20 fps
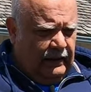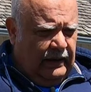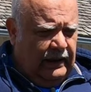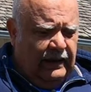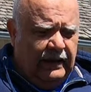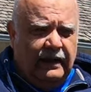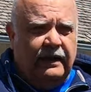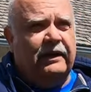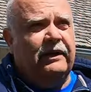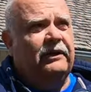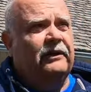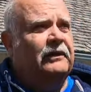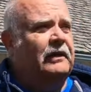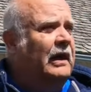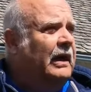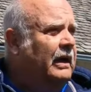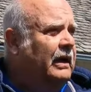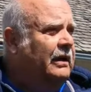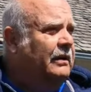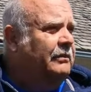It is
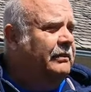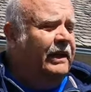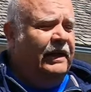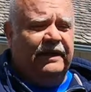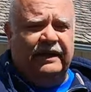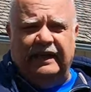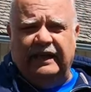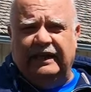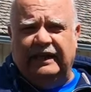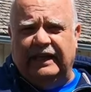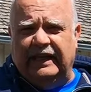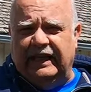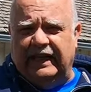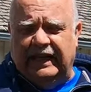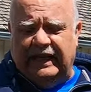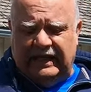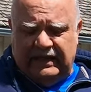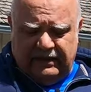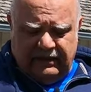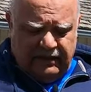Monday the
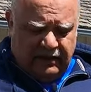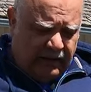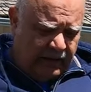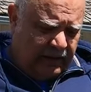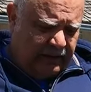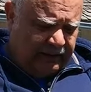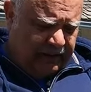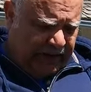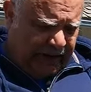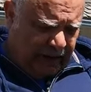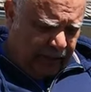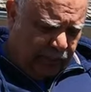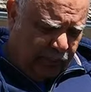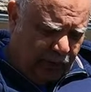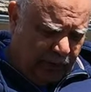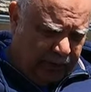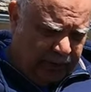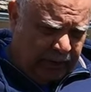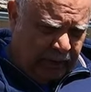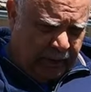8th of
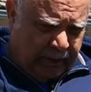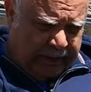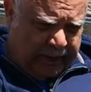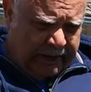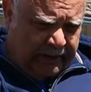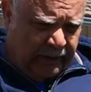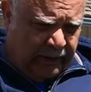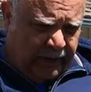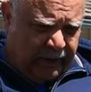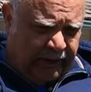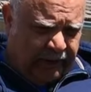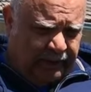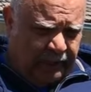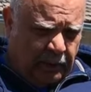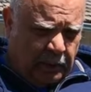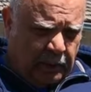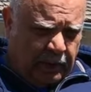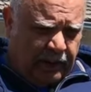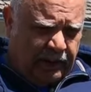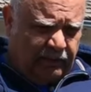April
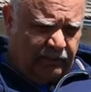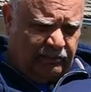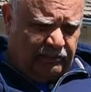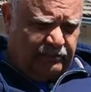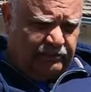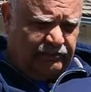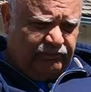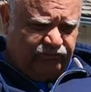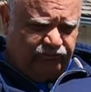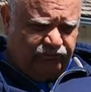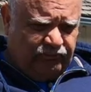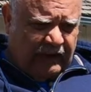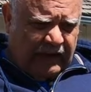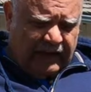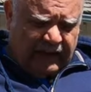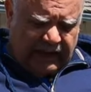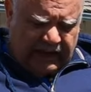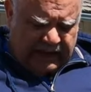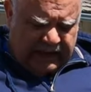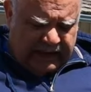2024.
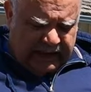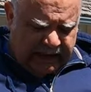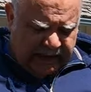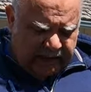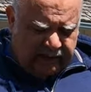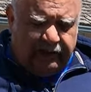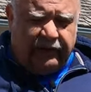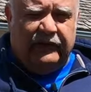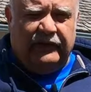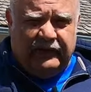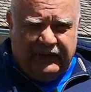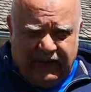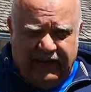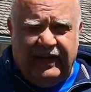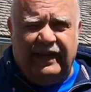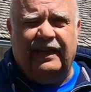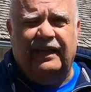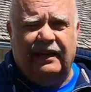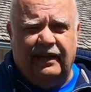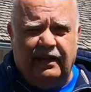It is the
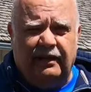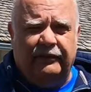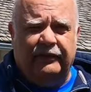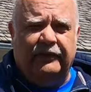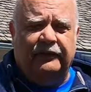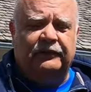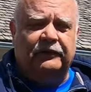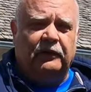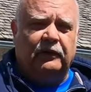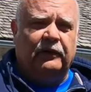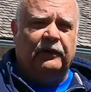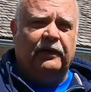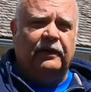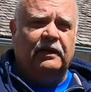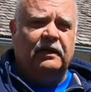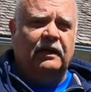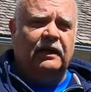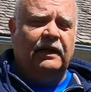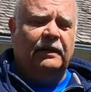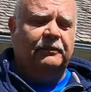day of the solar
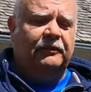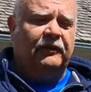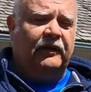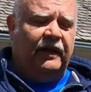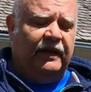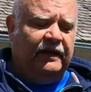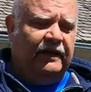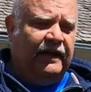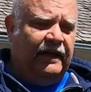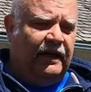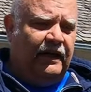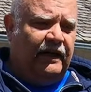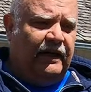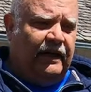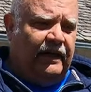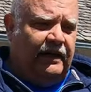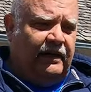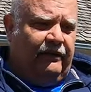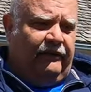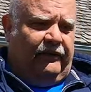eclipse. I doubt,
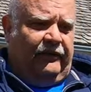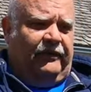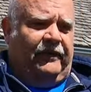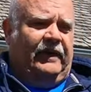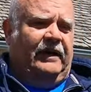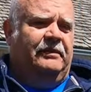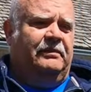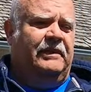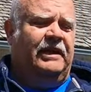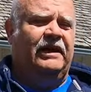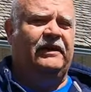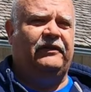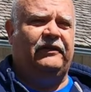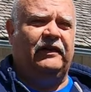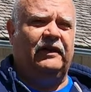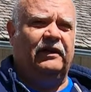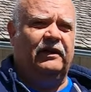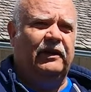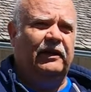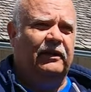however, very much
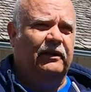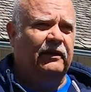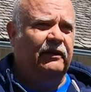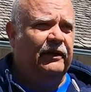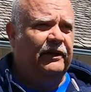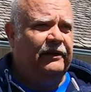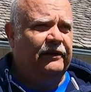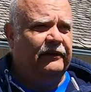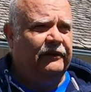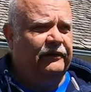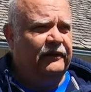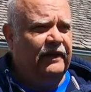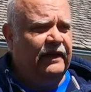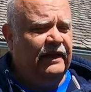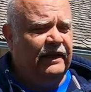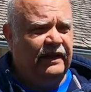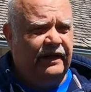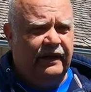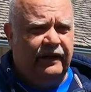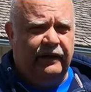that you're going to
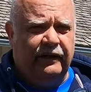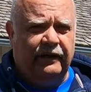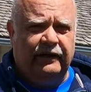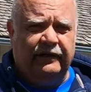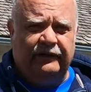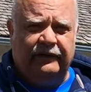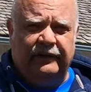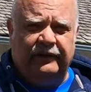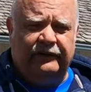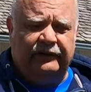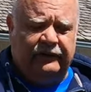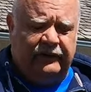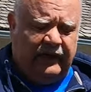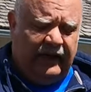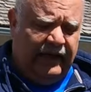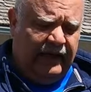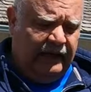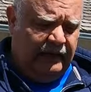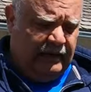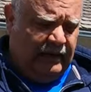see it here in this
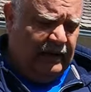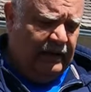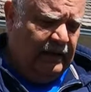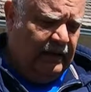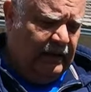state.